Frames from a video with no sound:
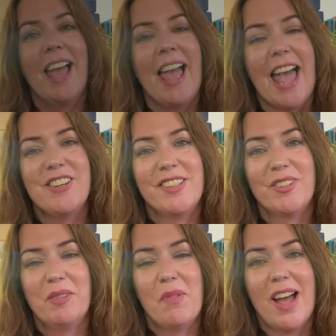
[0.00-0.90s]
And
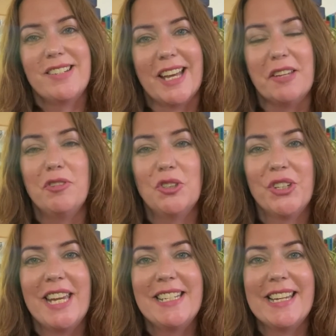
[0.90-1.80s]
just a reminder, if you're
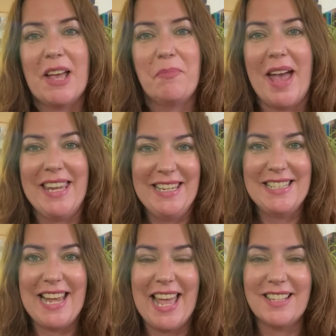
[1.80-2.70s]
looking to get back
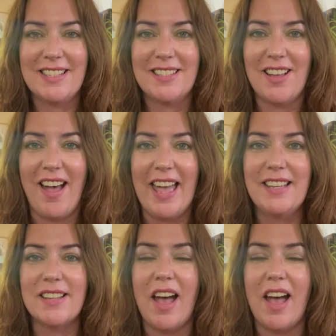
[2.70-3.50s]
into exercise,